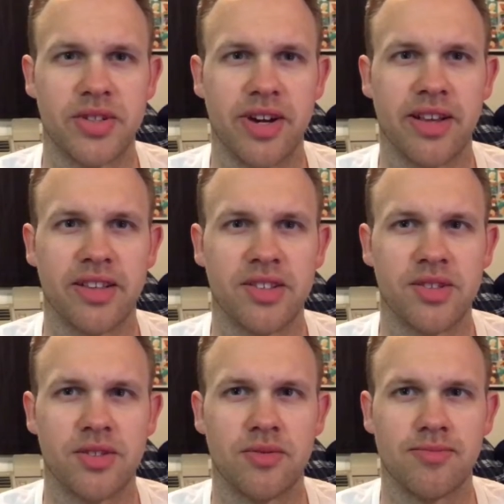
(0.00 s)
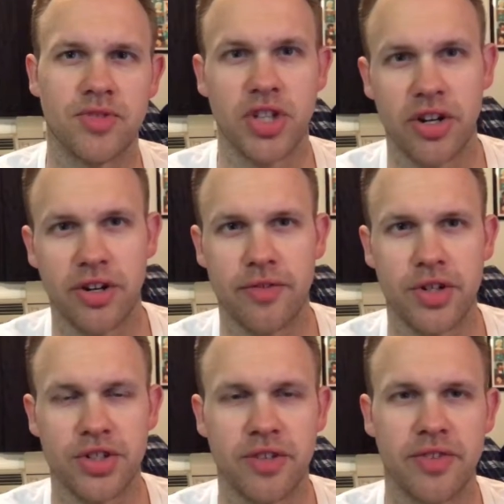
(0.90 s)
C. Reilly's younger
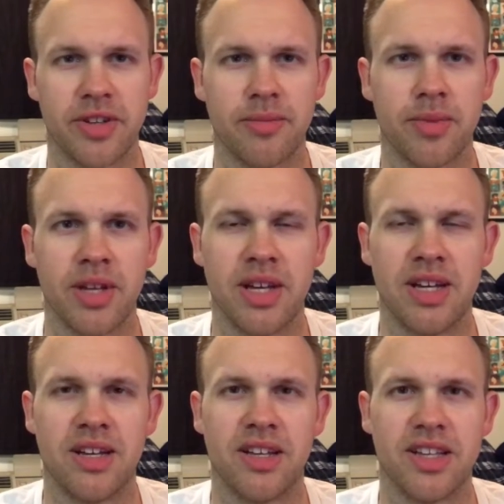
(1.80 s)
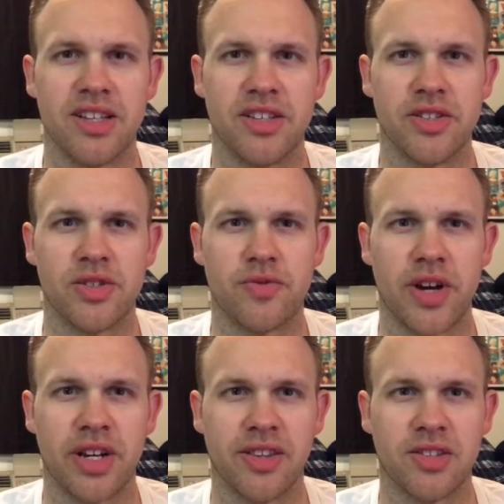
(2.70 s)
version of him is
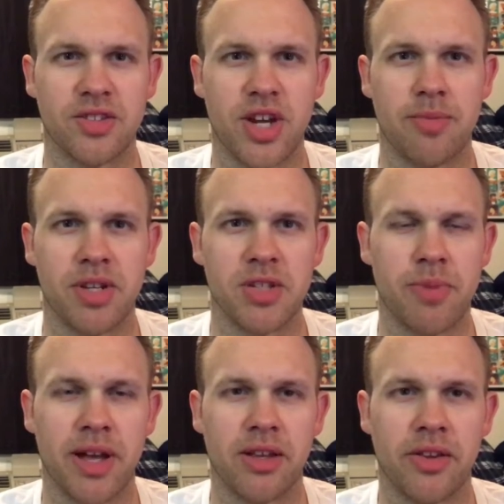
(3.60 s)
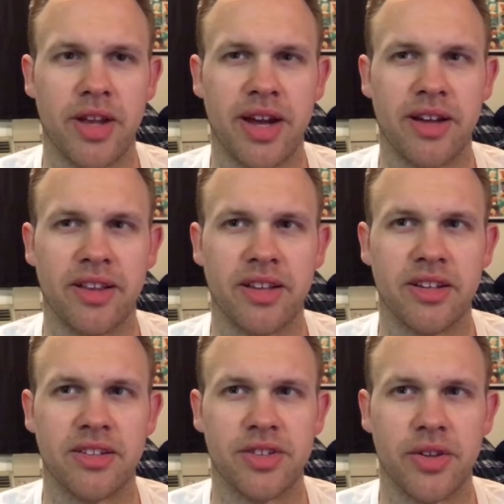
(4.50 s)
fighting this Japanese pilot on the
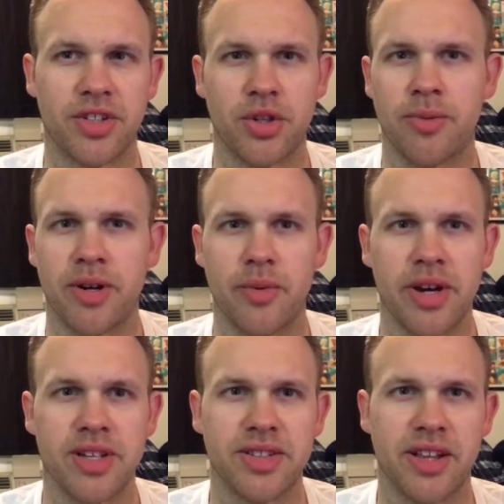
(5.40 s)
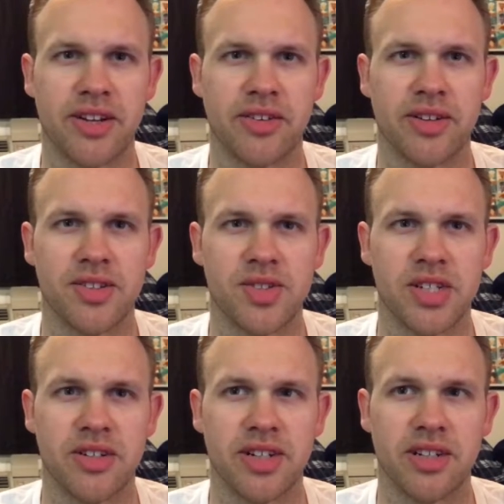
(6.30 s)
island. So they show him right away. It's not like really a
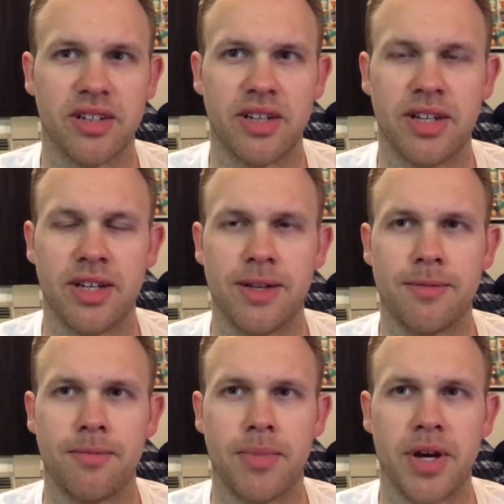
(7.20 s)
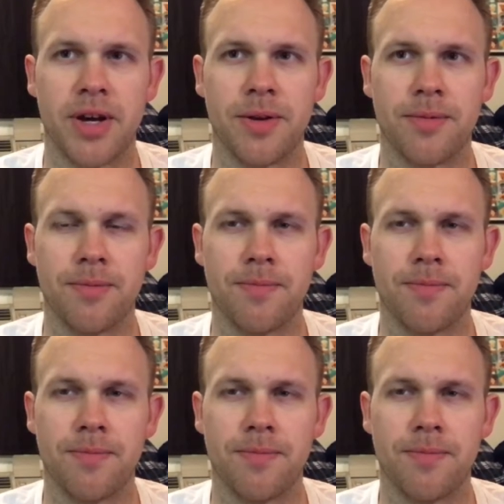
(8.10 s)
secret, but